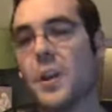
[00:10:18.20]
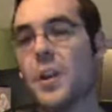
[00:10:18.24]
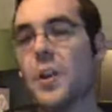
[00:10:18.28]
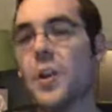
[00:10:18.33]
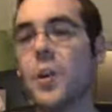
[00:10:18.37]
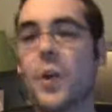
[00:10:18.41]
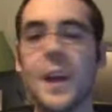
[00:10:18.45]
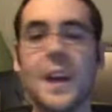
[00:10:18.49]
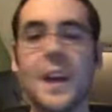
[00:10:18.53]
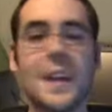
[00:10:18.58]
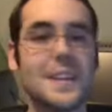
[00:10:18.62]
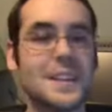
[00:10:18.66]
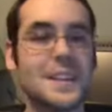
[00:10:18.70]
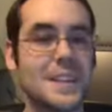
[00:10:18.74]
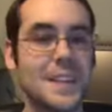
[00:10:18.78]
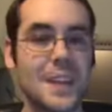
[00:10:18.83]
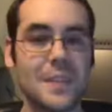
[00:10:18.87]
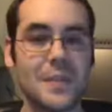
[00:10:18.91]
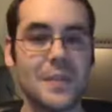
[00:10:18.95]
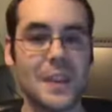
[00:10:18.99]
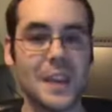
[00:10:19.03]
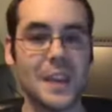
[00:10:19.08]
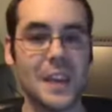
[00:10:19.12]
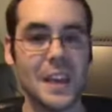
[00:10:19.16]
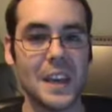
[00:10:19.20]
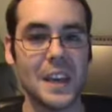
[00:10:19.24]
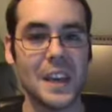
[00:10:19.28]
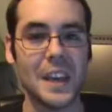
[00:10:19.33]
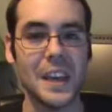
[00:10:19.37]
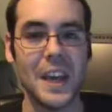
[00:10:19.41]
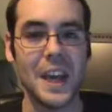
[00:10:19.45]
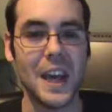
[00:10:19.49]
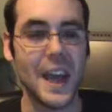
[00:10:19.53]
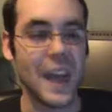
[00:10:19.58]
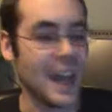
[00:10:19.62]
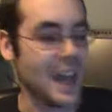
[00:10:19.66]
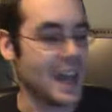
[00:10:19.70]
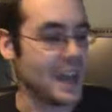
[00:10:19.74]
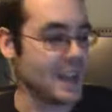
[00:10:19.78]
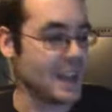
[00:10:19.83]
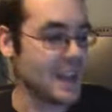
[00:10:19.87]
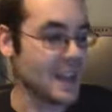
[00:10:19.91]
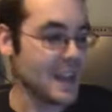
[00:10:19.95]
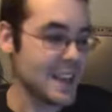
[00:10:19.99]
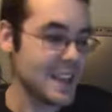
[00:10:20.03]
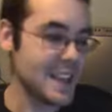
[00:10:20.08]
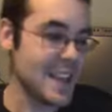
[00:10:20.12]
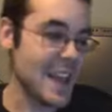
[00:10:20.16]
Great TV. And
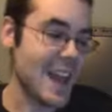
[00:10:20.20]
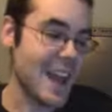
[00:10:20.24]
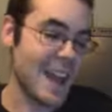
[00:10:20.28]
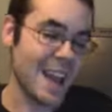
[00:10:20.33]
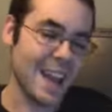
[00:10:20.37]
yeah,